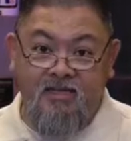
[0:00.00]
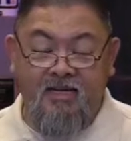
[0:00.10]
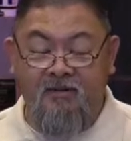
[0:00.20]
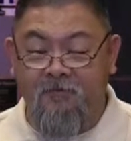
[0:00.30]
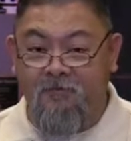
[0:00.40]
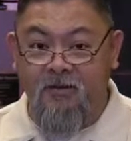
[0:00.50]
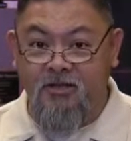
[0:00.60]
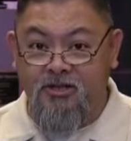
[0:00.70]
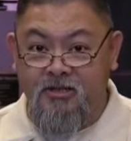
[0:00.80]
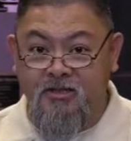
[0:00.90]
that and it
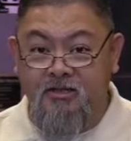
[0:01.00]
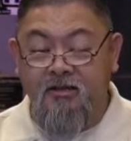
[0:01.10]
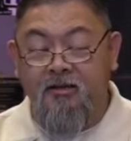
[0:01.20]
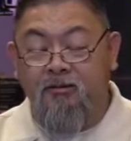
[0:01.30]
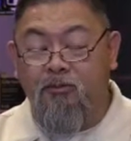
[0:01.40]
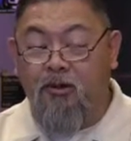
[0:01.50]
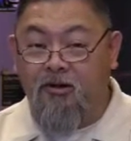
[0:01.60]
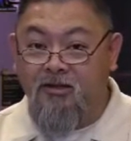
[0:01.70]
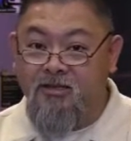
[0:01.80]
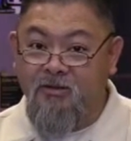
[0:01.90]
finishes, we'll
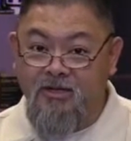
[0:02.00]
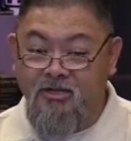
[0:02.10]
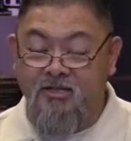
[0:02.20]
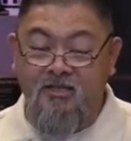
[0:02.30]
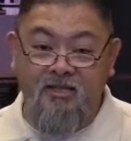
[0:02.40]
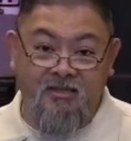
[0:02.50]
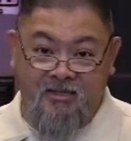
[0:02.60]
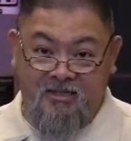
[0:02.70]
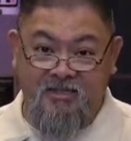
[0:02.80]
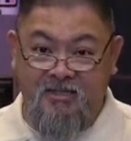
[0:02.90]
also actually see the
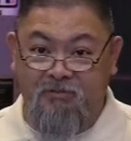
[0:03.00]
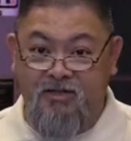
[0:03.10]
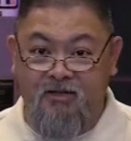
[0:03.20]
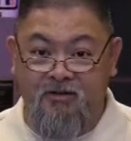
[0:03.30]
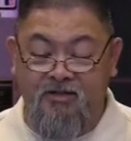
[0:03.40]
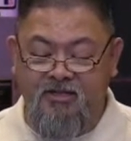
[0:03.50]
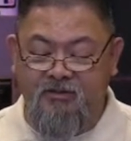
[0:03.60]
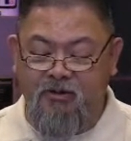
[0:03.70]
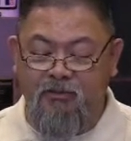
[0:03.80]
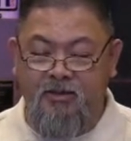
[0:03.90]
next steps here in just a
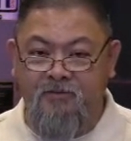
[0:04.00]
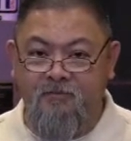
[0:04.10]
moment.